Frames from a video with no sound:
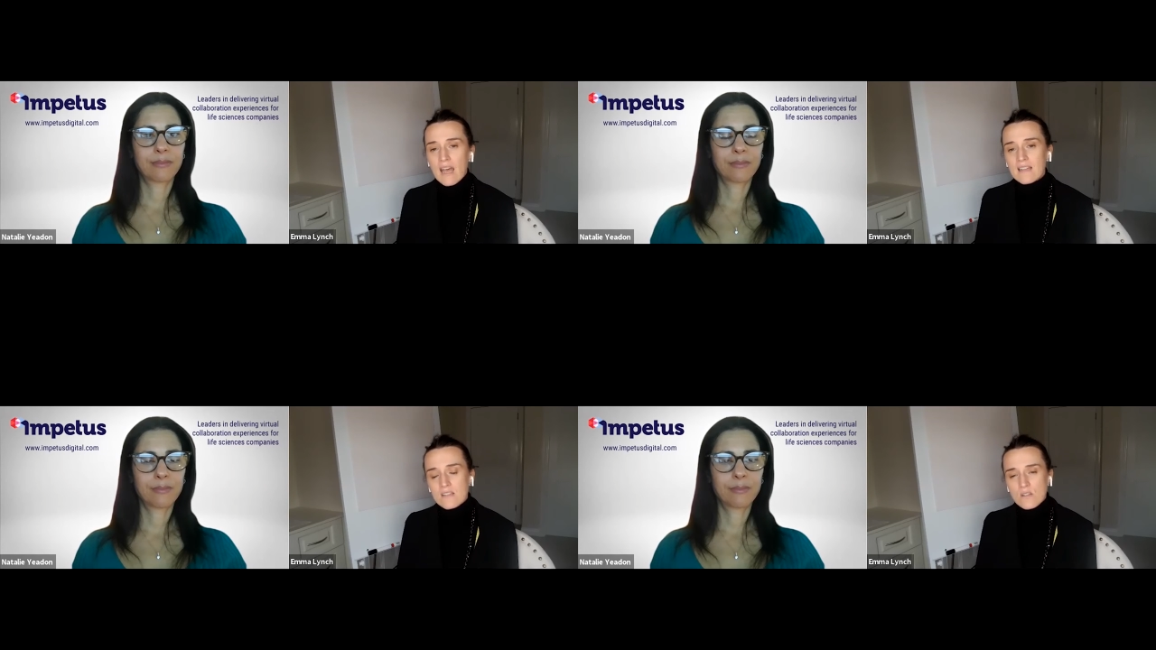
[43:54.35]

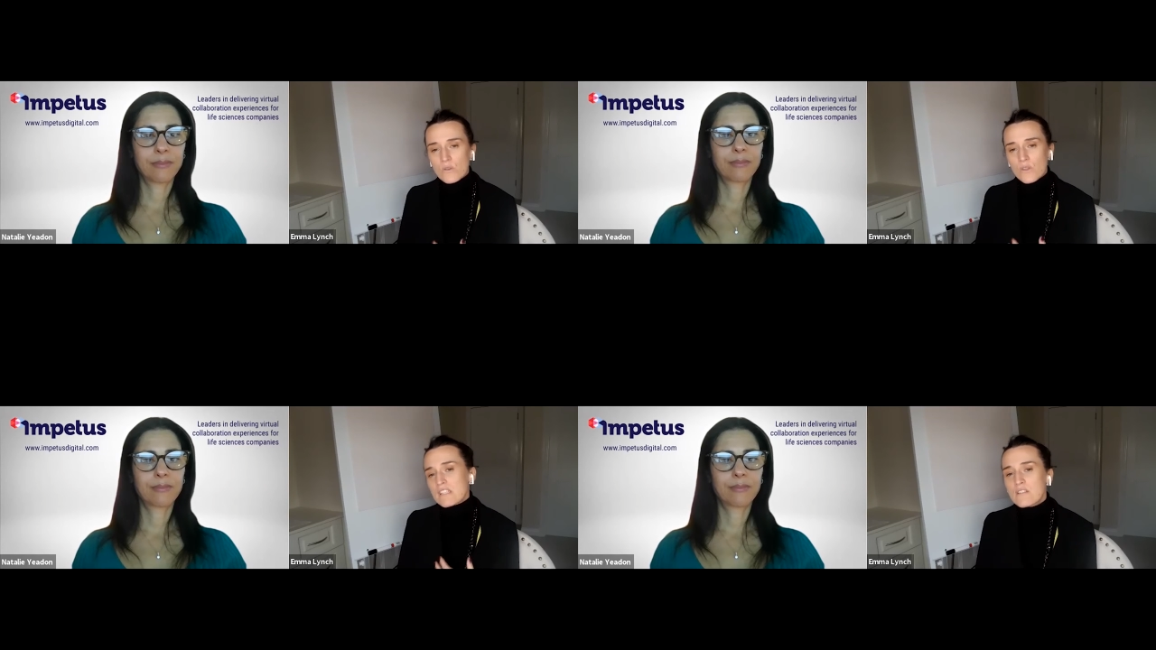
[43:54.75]
Speaker 1: And
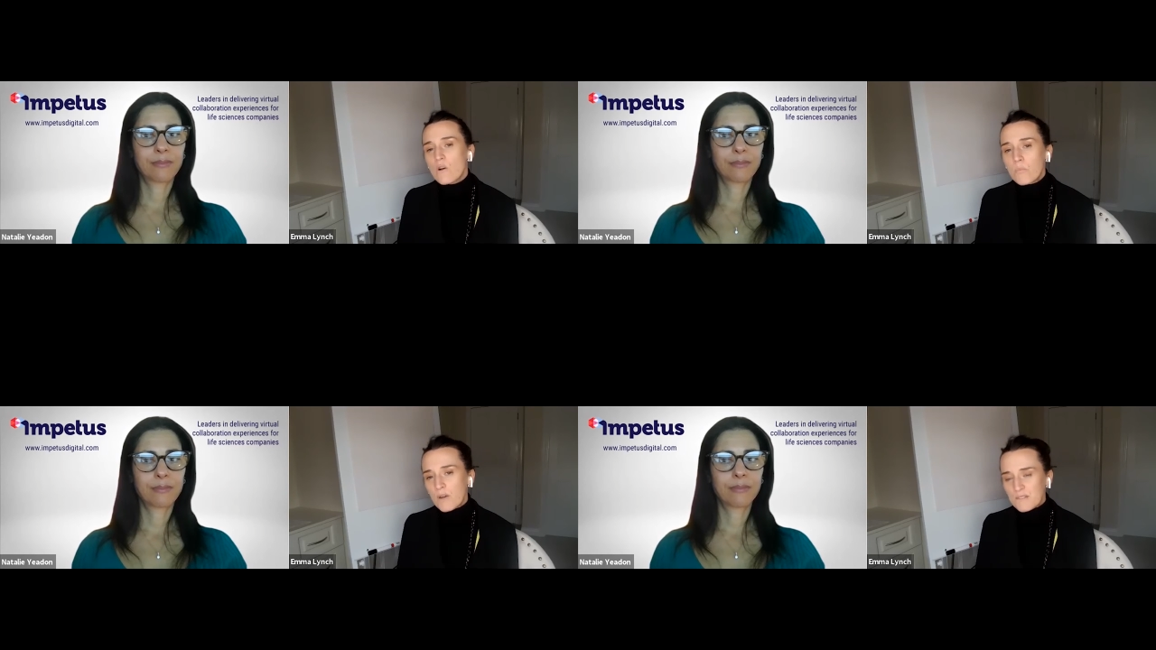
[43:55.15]
so there is
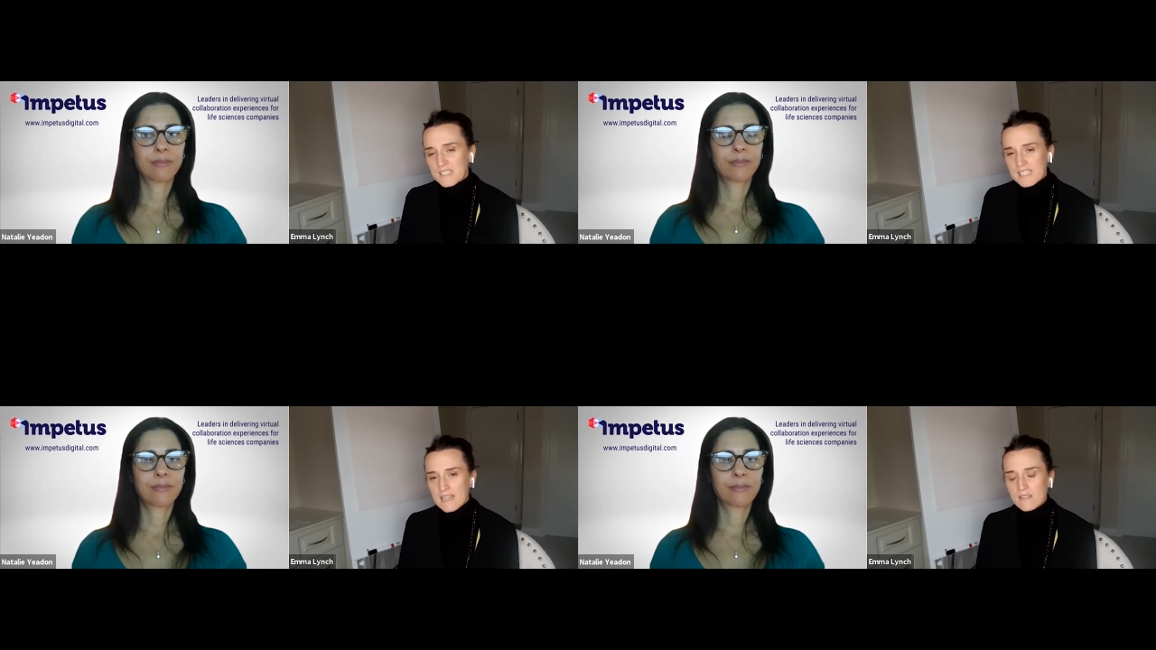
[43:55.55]
no
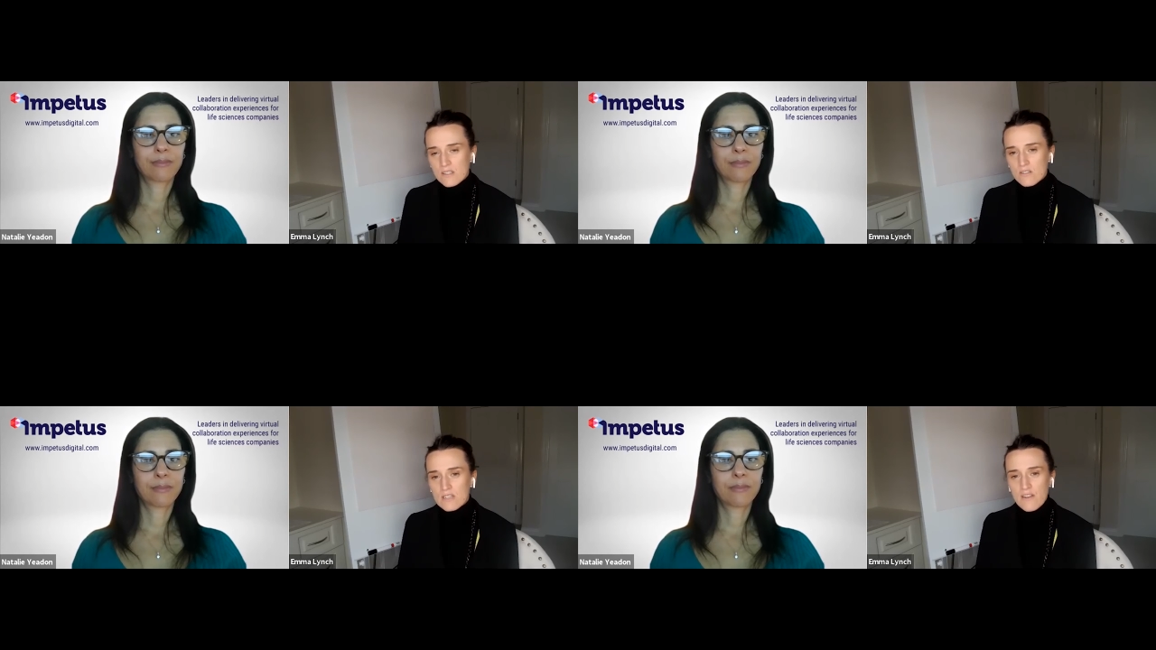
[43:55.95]
perfect
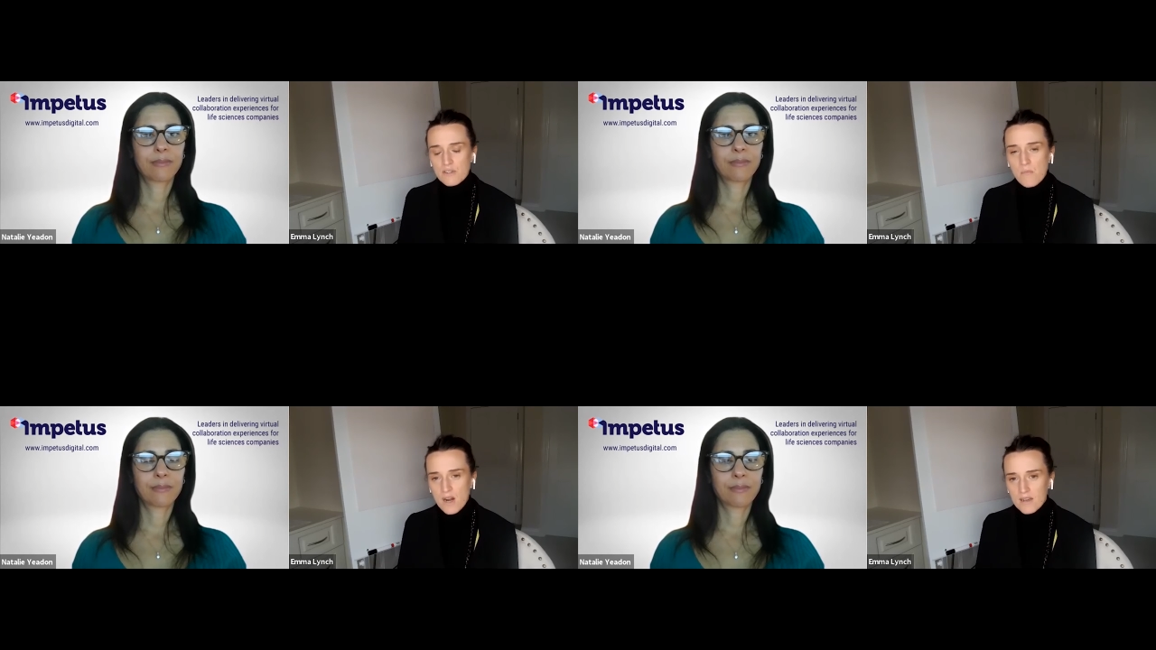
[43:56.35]
answer in
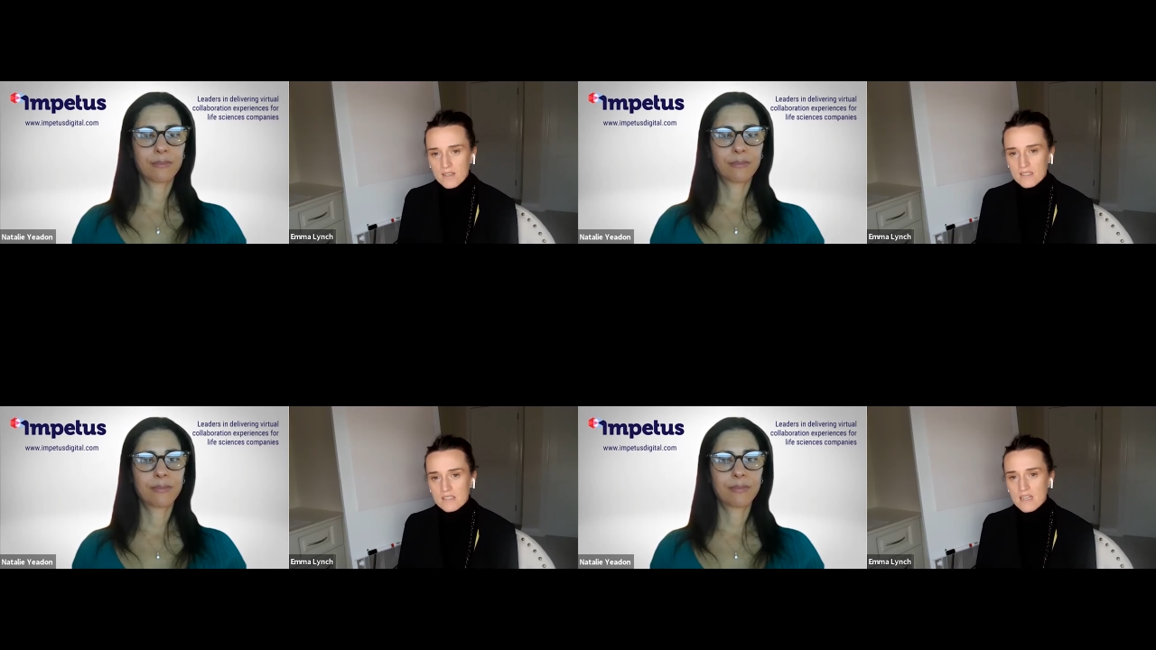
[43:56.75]
every
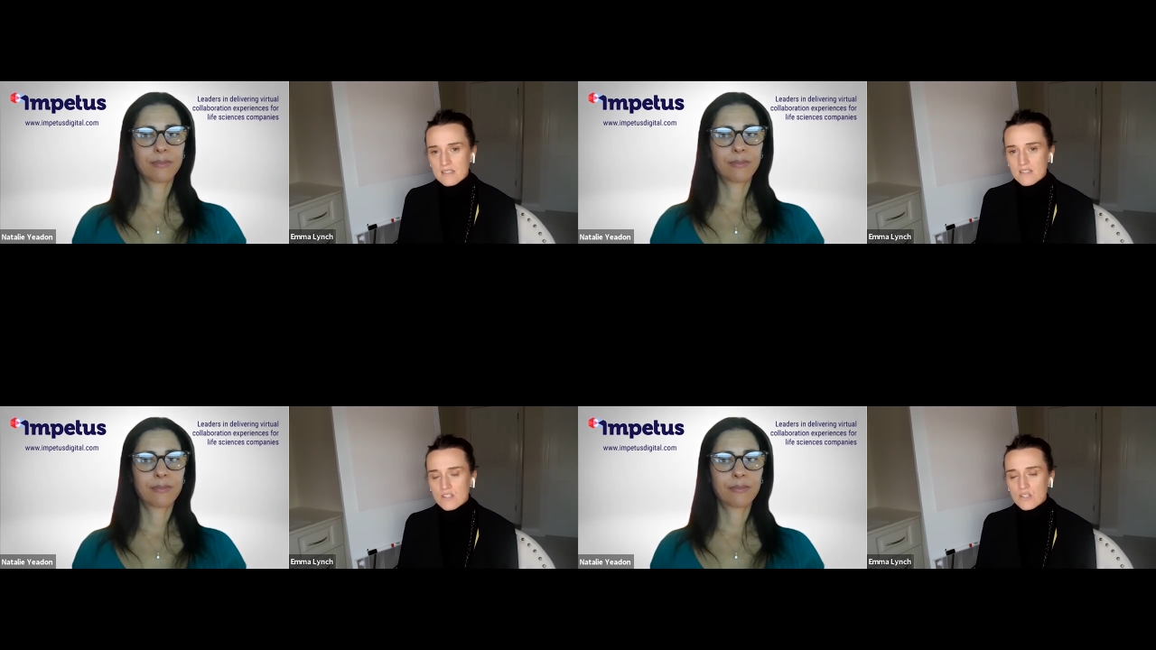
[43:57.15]
market
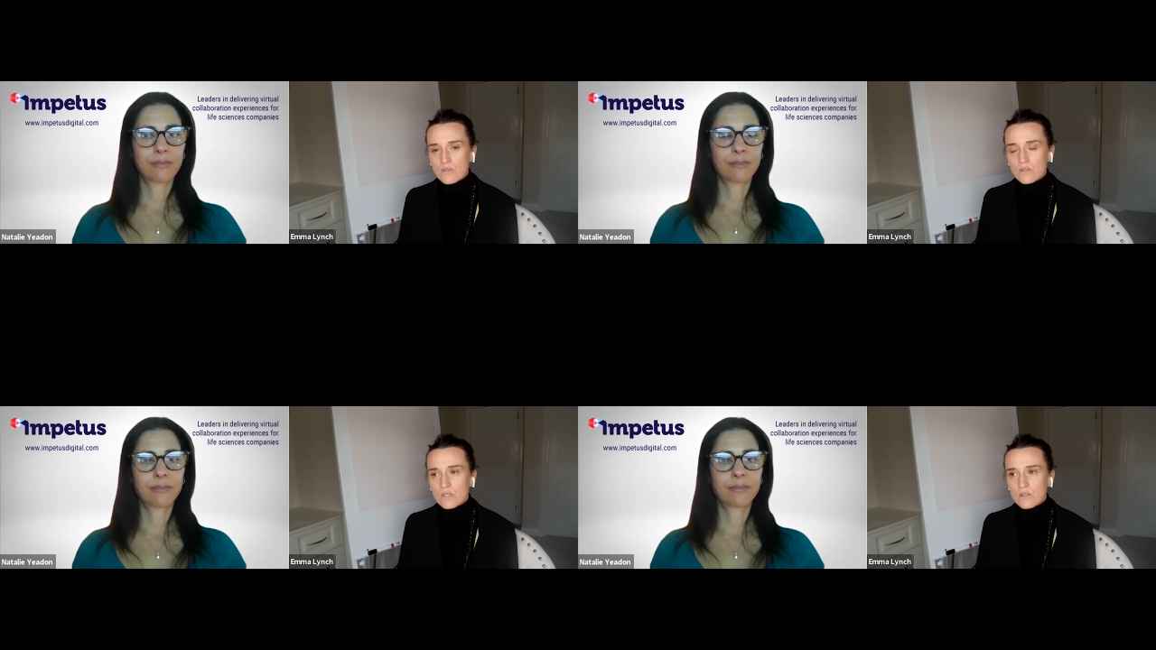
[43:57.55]
as to,
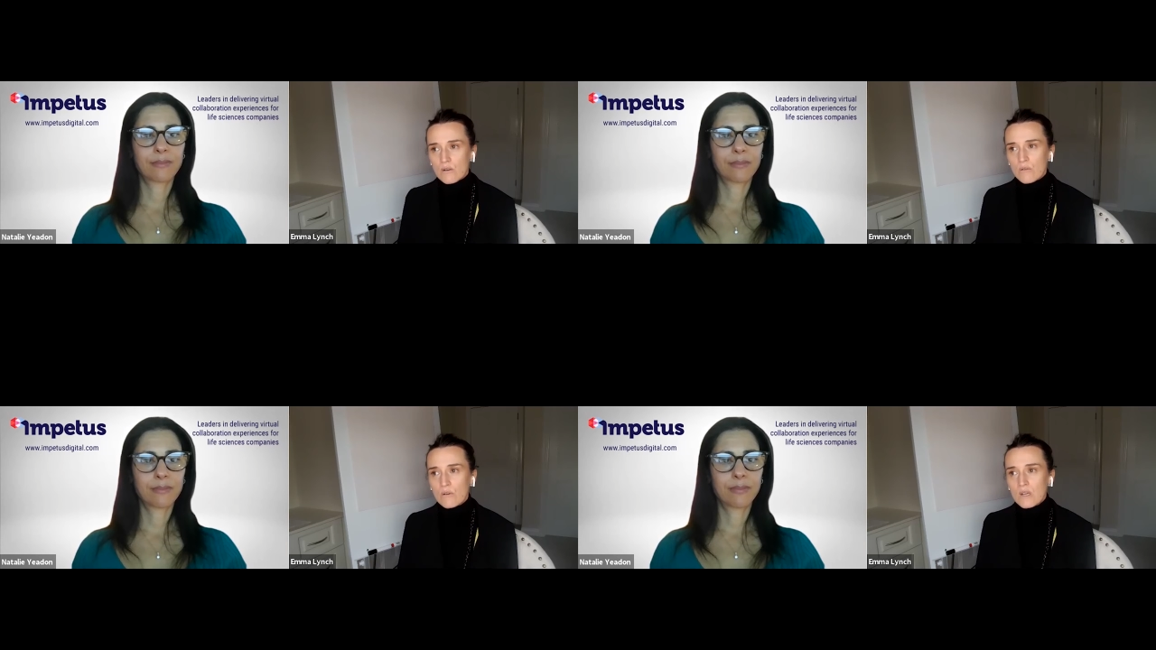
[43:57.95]
you
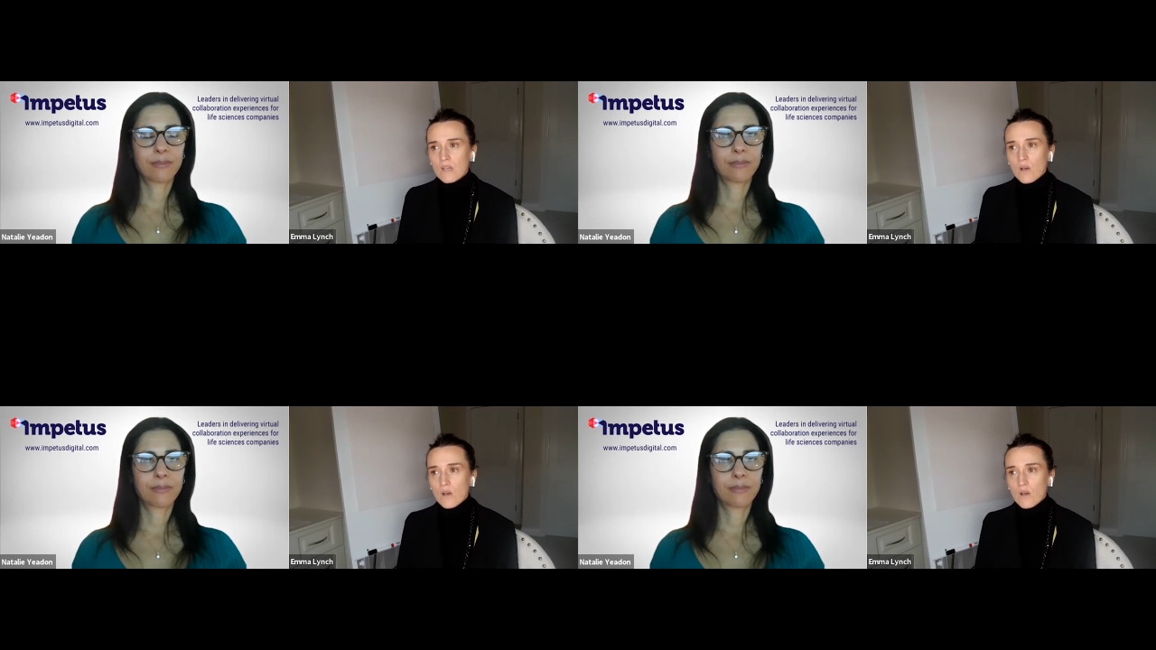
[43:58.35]
know,